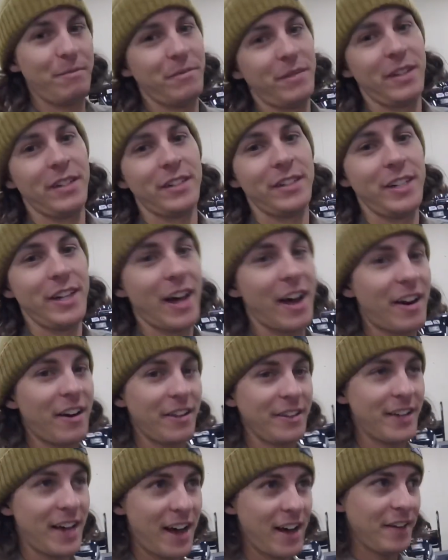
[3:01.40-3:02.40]
she got all
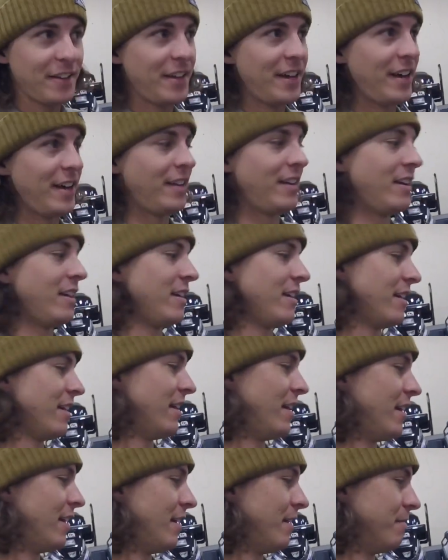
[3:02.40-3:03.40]
dialed in.
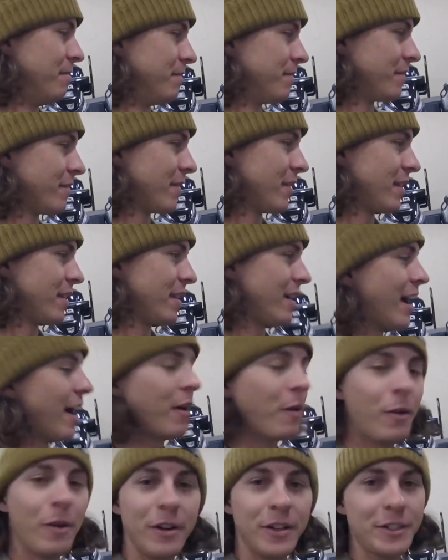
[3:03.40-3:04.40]
Got
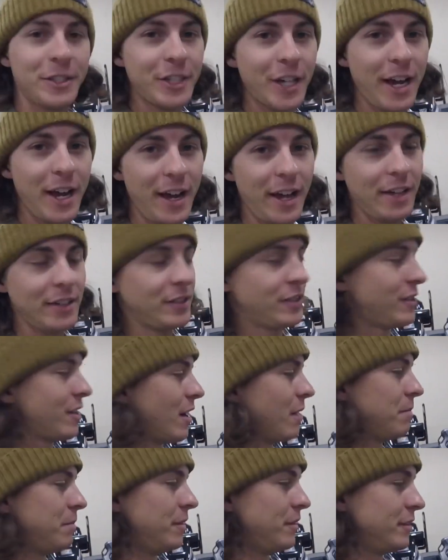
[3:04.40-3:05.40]
oil change,
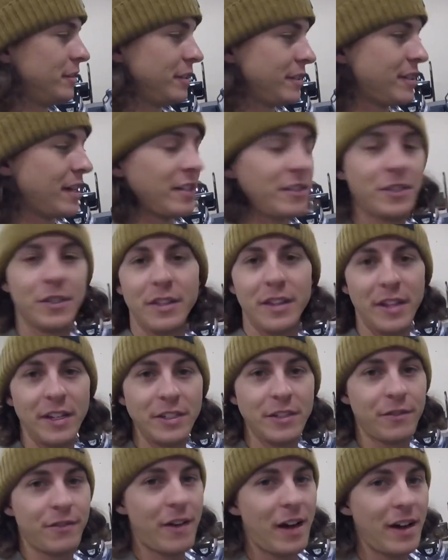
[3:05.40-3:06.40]
couple just extra
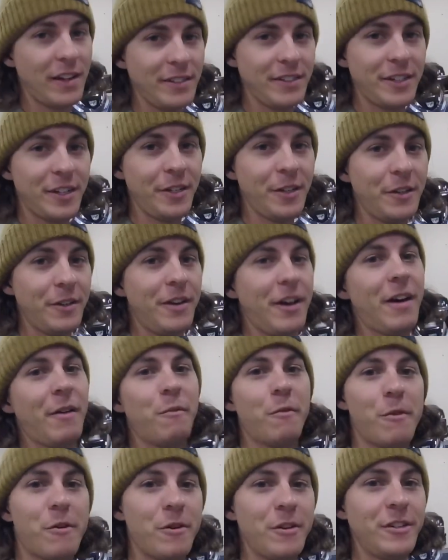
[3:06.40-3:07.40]
things fine-tuned at
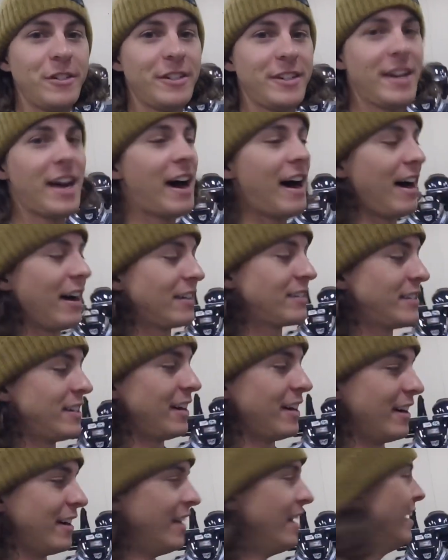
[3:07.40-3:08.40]
Warner's dock
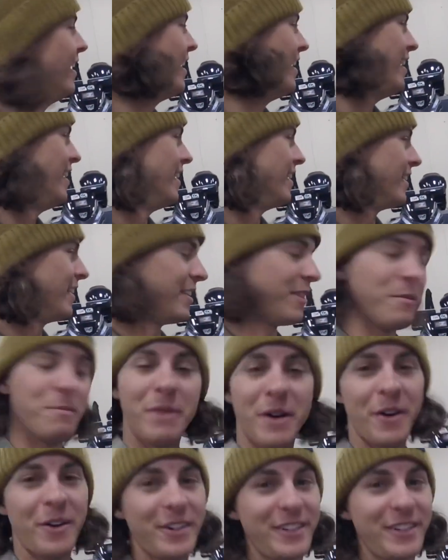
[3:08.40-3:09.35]
to get the boat.